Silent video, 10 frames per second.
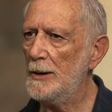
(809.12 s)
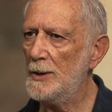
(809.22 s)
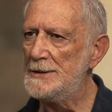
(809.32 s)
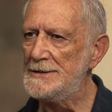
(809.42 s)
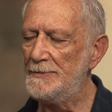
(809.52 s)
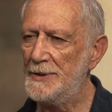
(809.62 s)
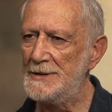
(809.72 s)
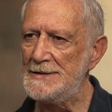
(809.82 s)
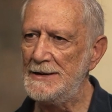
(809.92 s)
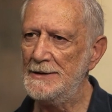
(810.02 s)
I was
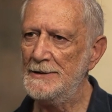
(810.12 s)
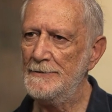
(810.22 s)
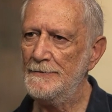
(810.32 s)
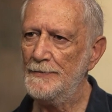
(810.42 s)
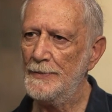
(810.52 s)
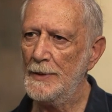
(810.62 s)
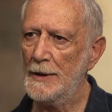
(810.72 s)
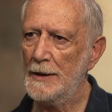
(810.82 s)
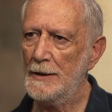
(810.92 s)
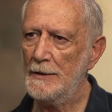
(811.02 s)
imprisoned
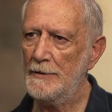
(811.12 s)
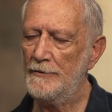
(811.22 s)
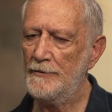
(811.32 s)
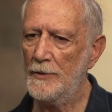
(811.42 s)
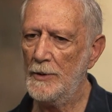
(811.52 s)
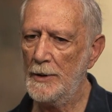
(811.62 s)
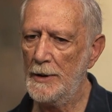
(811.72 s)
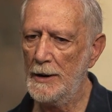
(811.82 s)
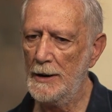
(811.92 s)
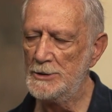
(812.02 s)

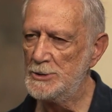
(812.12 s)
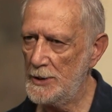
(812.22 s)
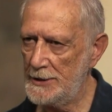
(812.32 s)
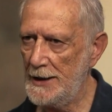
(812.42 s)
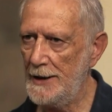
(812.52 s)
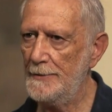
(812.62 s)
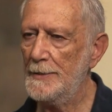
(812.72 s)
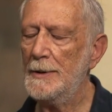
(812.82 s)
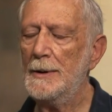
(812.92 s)
for a short time,